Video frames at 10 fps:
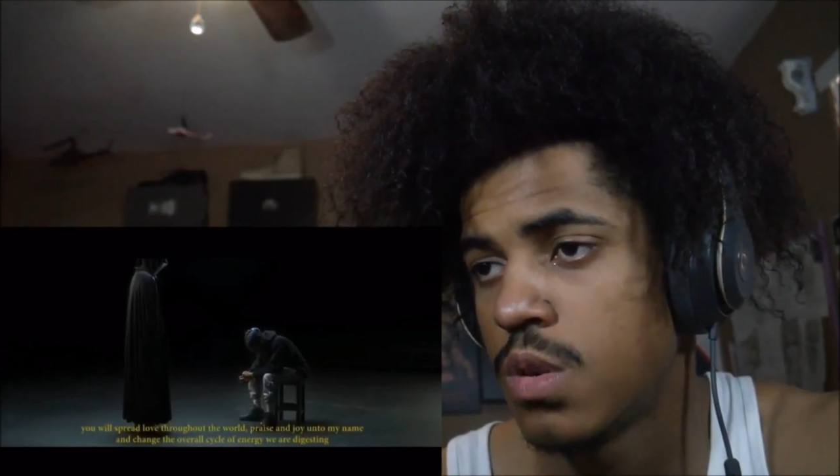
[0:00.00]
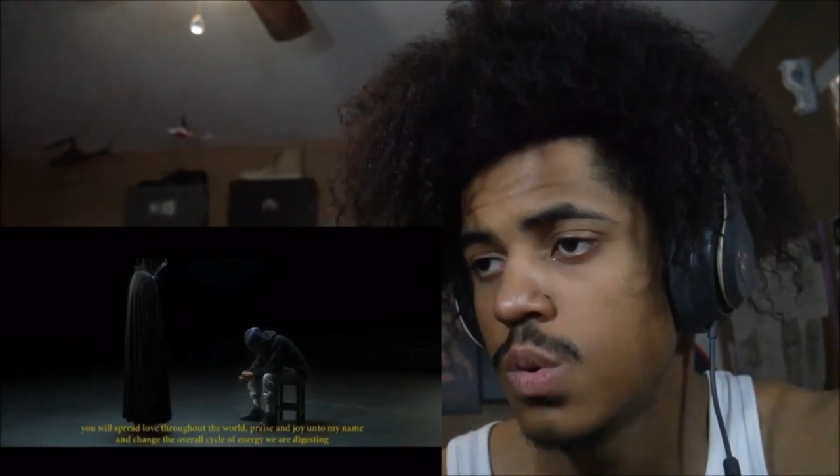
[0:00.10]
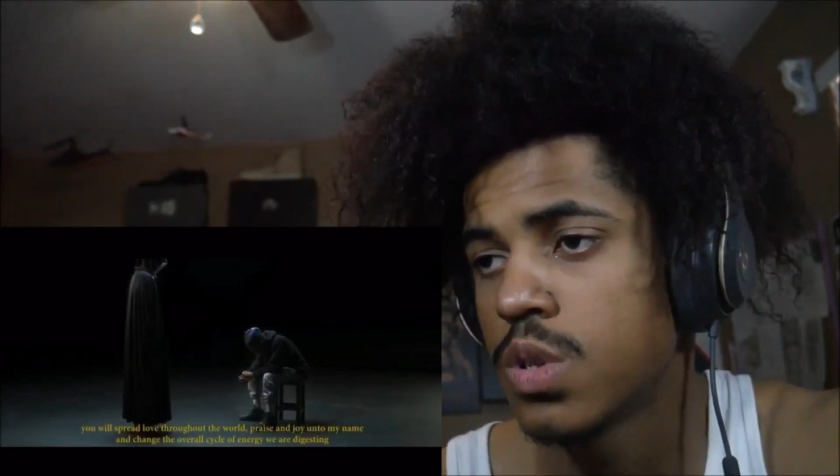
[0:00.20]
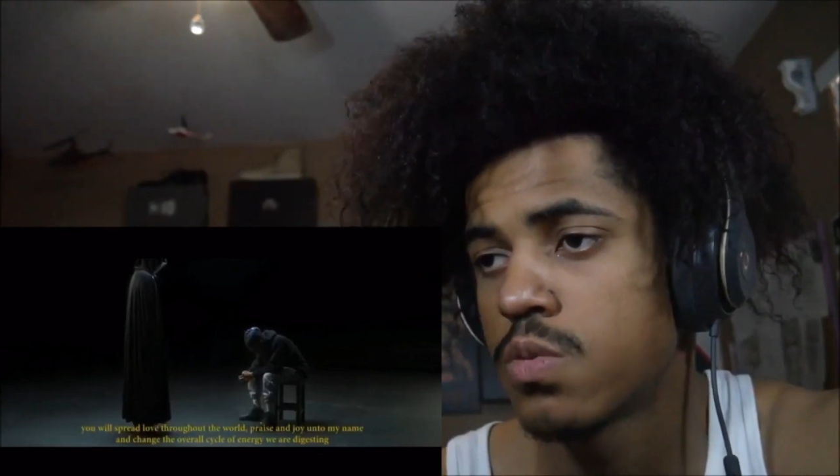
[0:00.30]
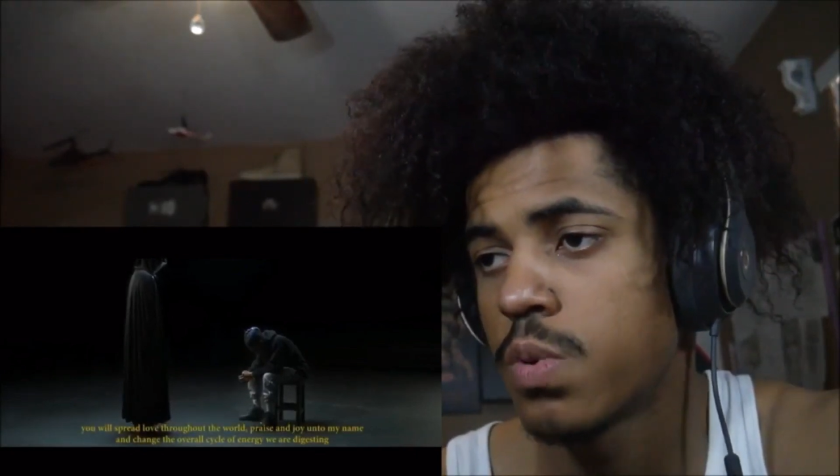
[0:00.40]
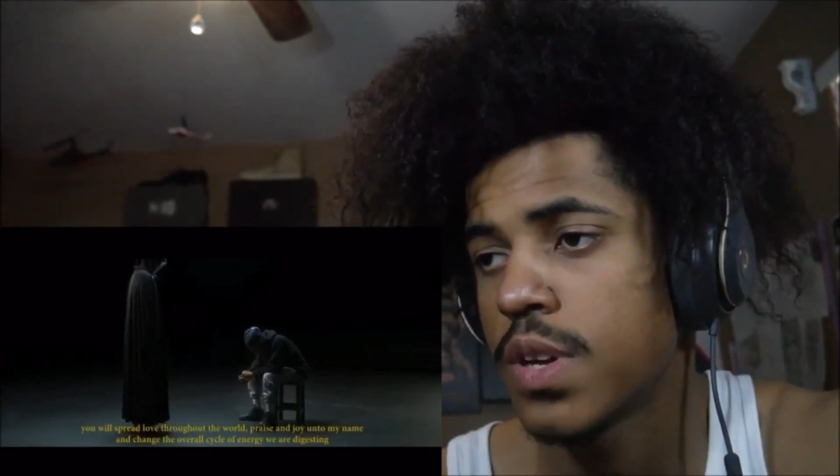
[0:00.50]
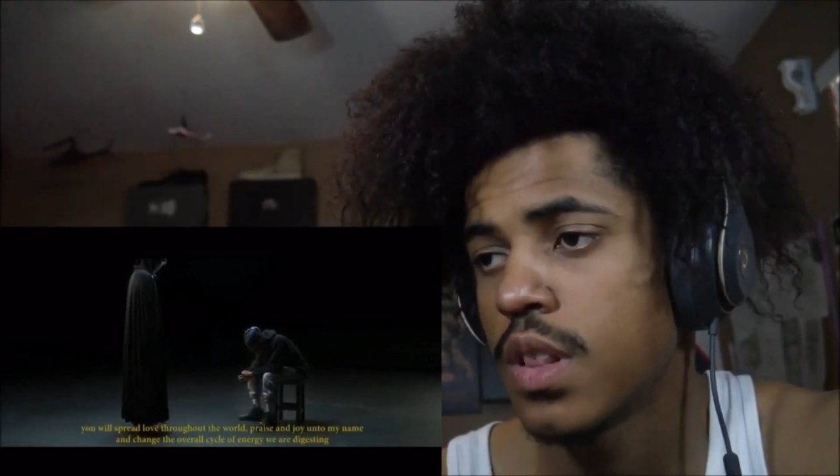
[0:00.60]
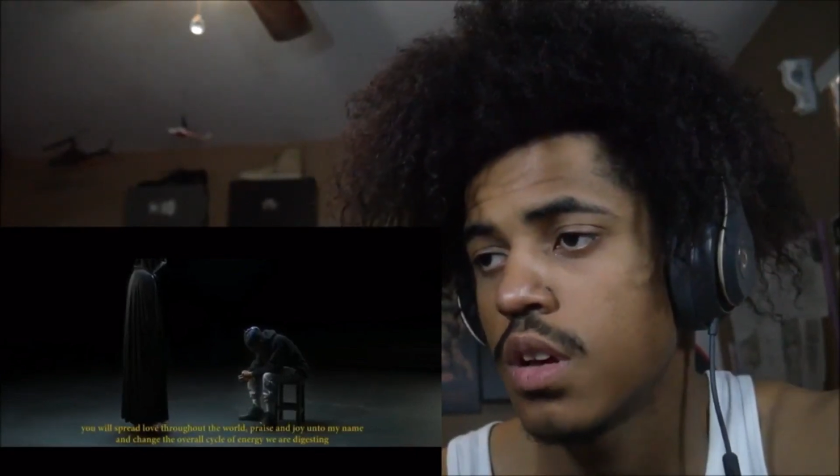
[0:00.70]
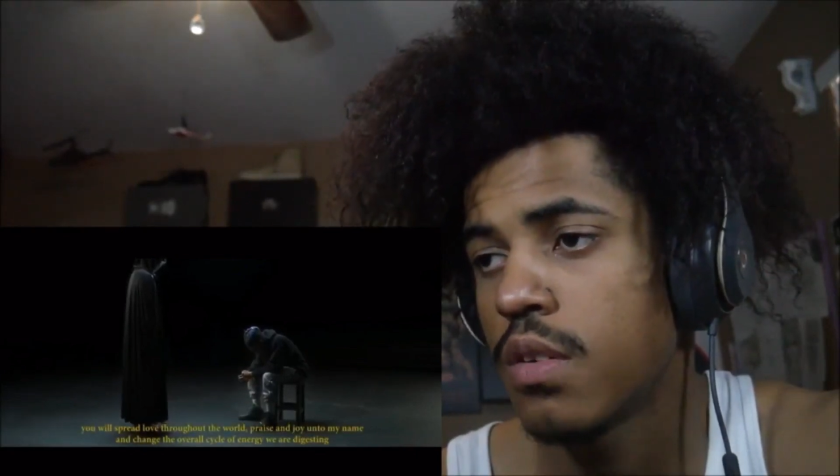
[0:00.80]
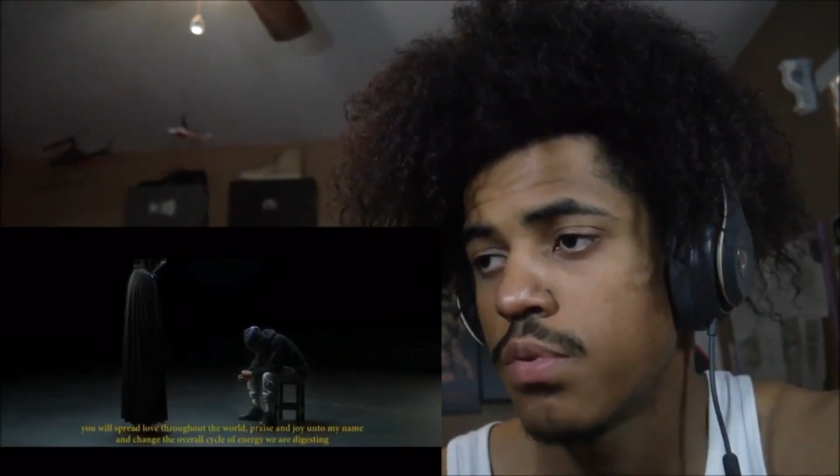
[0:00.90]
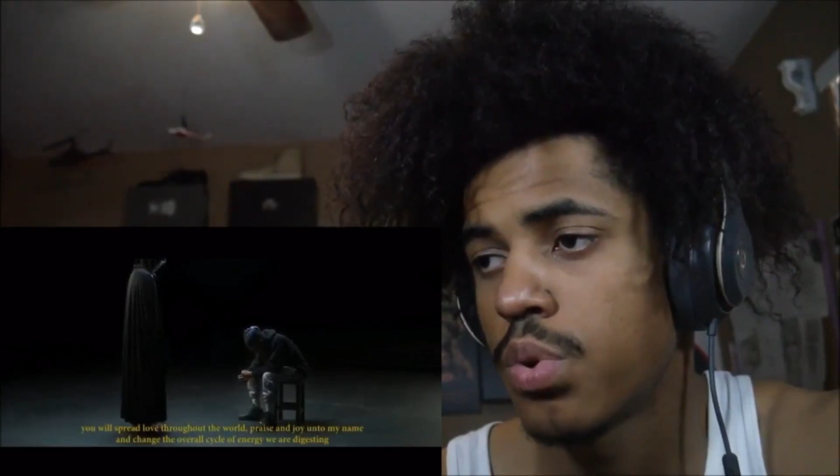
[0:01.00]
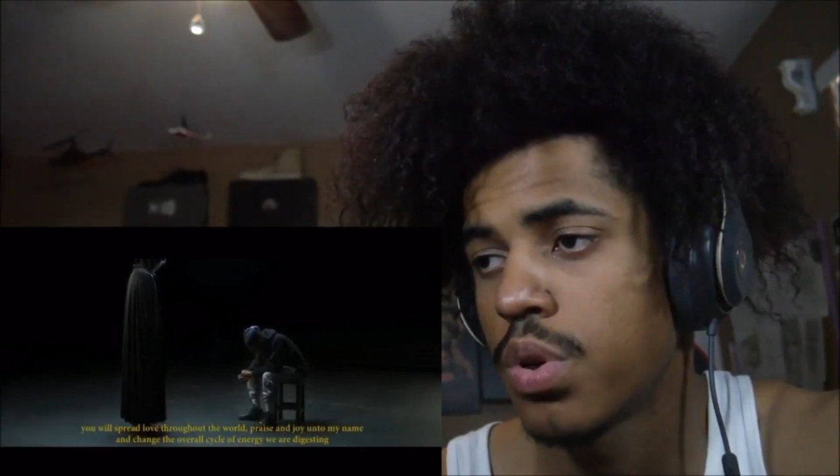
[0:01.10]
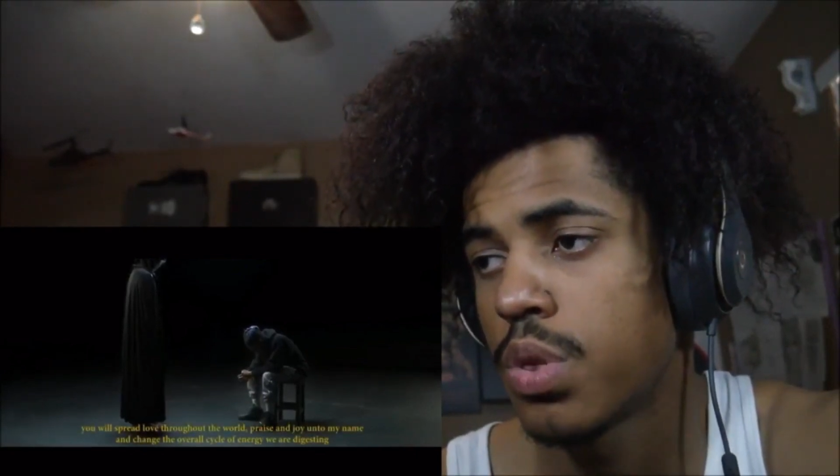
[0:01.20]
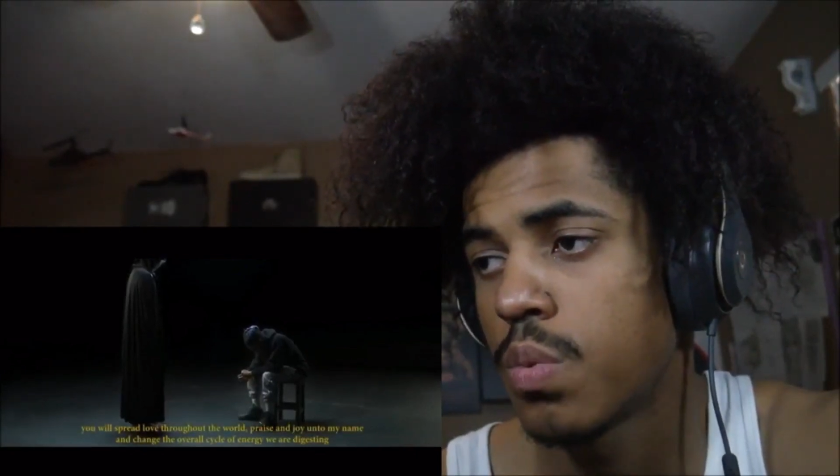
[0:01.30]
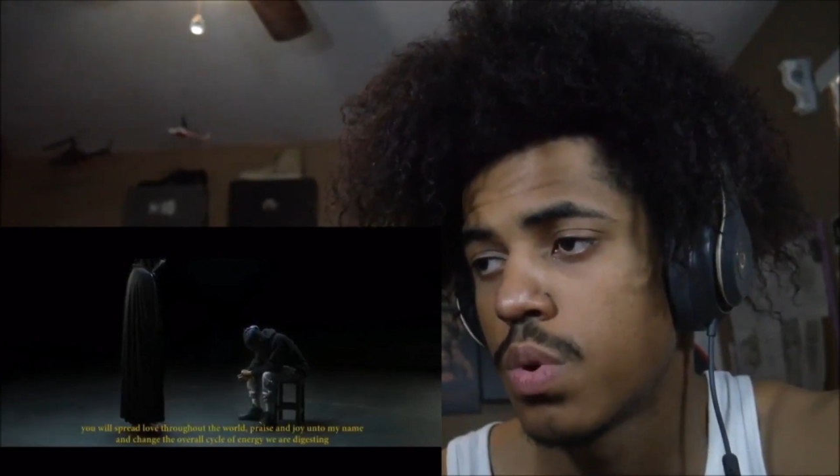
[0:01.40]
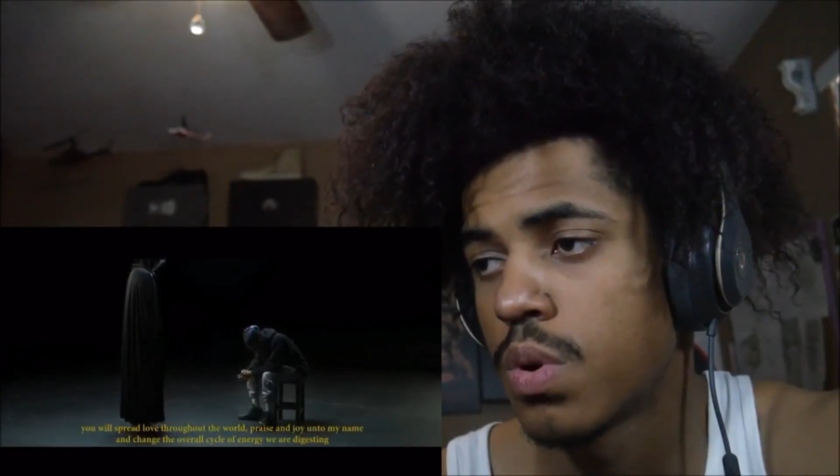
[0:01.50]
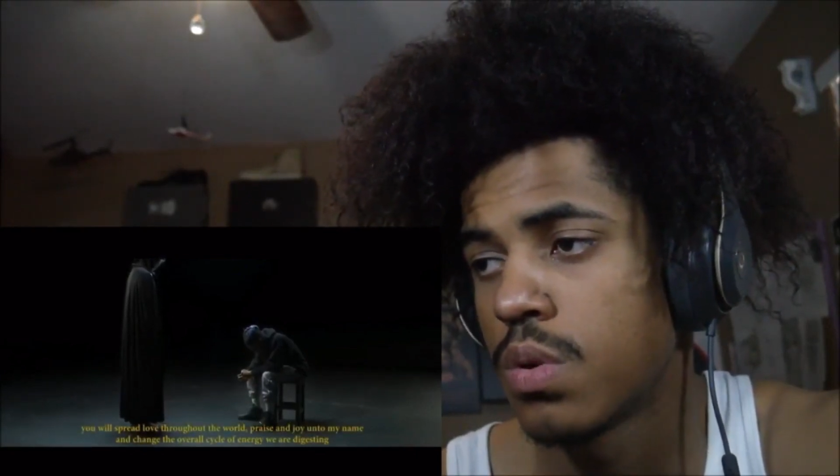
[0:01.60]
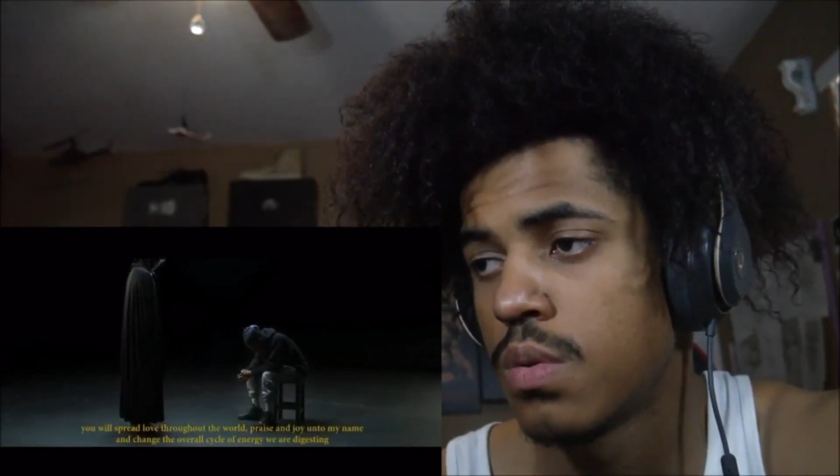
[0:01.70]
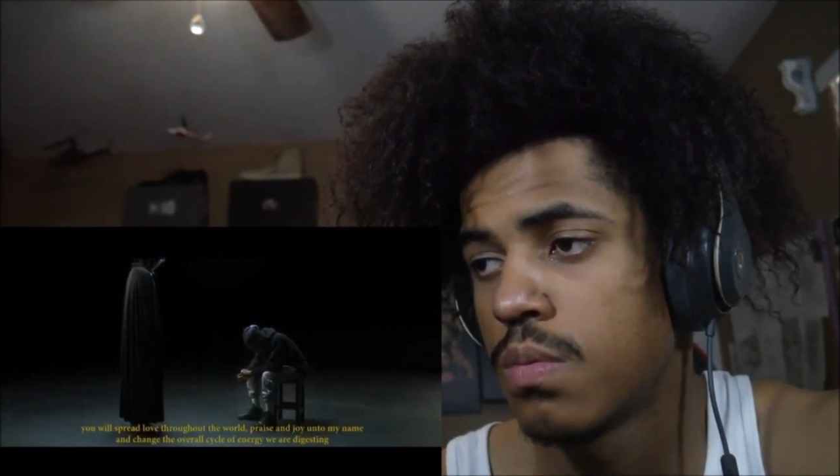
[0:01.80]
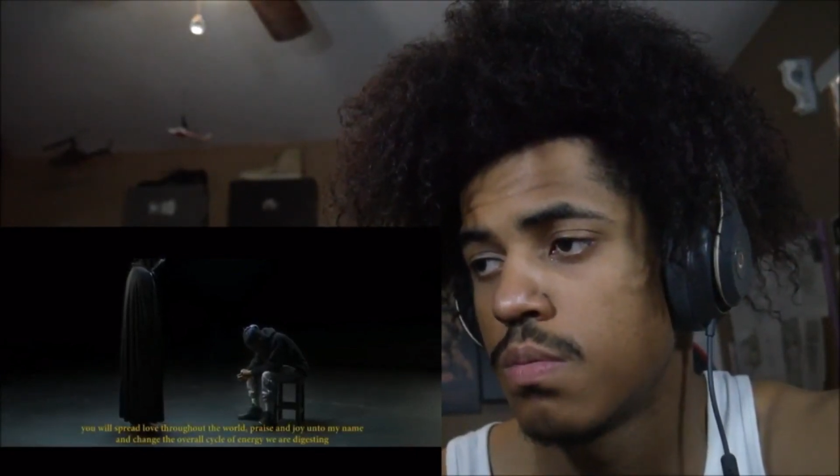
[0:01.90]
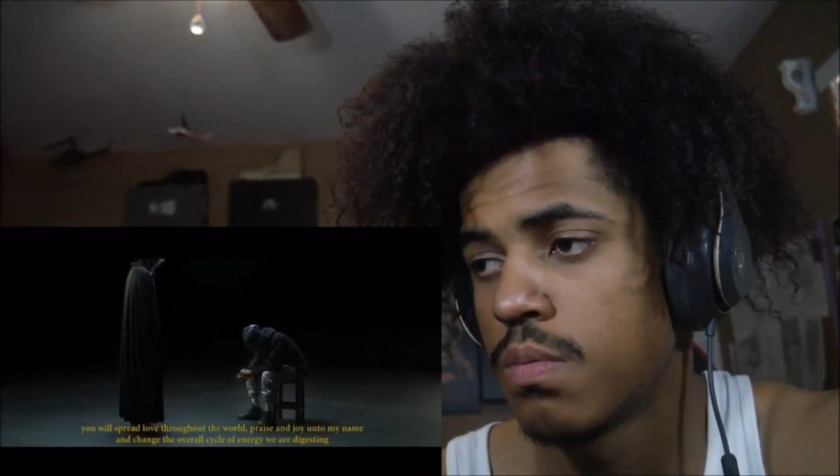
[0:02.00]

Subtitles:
You will spread love throughout the world,